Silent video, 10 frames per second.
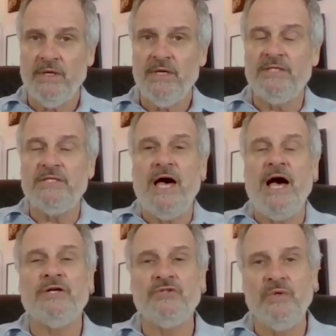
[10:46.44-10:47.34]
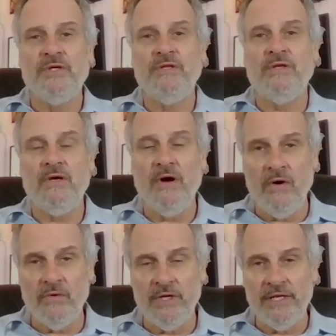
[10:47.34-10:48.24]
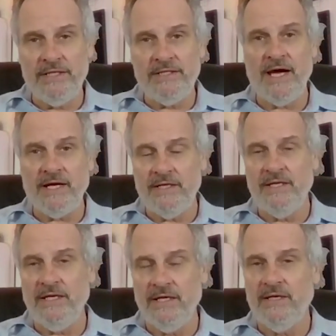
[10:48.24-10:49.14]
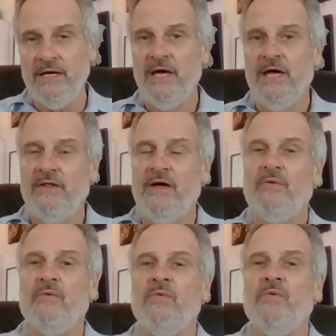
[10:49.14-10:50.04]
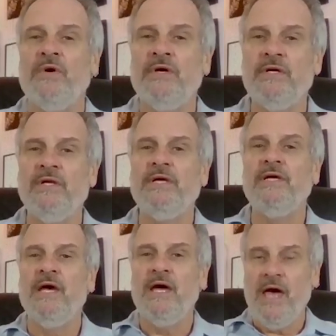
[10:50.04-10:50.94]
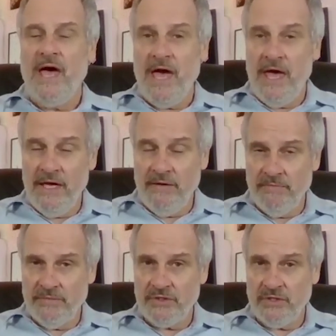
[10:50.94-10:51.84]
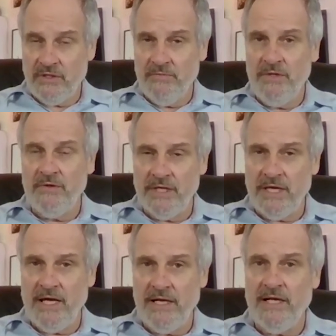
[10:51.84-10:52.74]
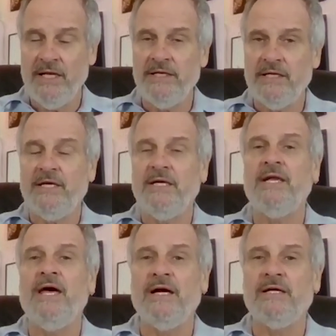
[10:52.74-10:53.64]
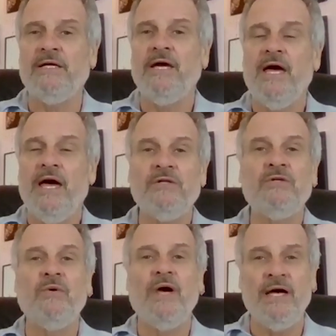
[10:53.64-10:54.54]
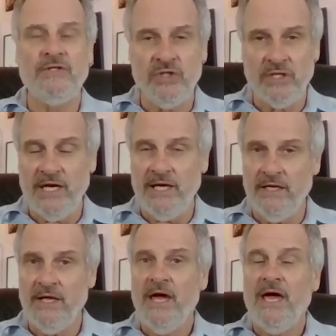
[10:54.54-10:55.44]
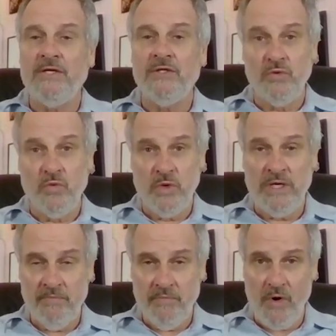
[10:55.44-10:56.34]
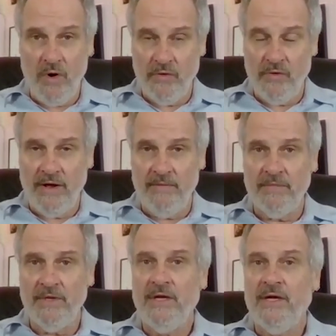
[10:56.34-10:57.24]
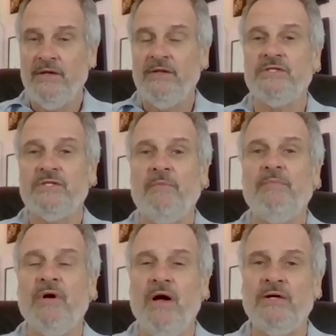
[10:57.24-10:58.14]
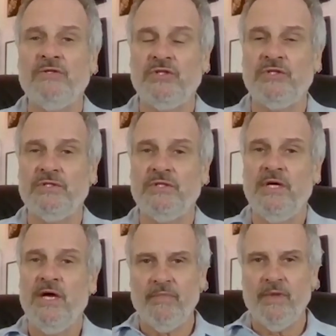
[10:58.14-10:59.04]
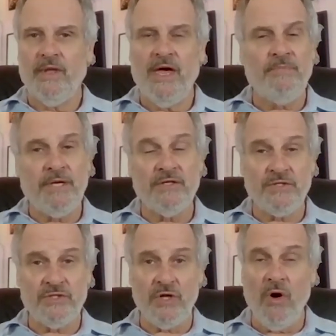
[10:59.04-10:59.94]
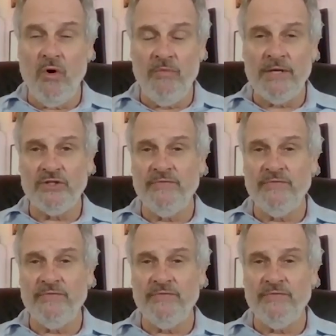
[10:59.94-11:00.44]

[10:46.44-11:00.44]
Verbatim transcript: is actually the only technique that really aims to communicate and to connect and to educate and to reprogram the subconscious. And because so much